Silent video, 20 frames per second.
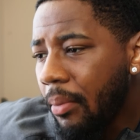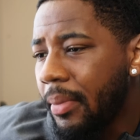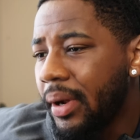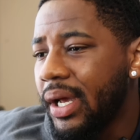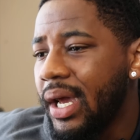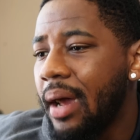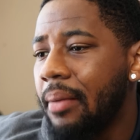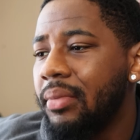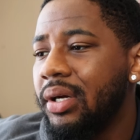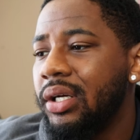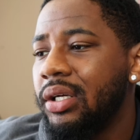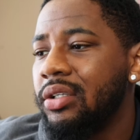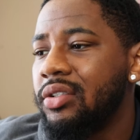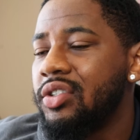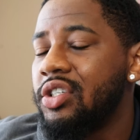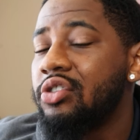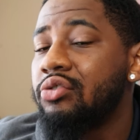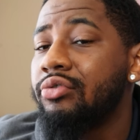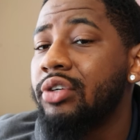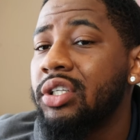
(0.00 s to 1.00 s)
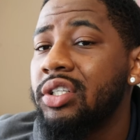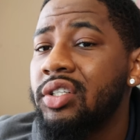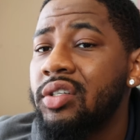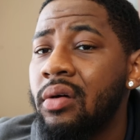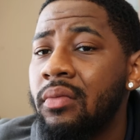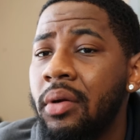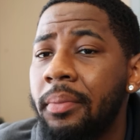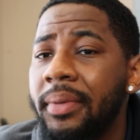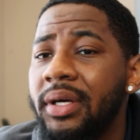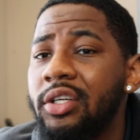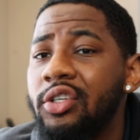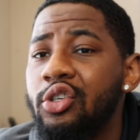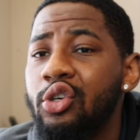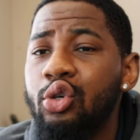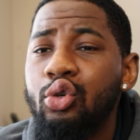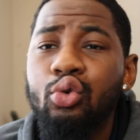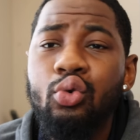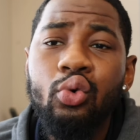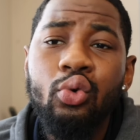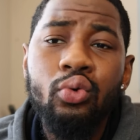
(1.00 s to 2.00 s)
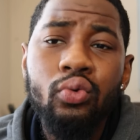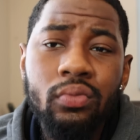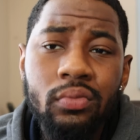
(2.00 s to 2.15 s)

But yeah, I mean, is this really something to be too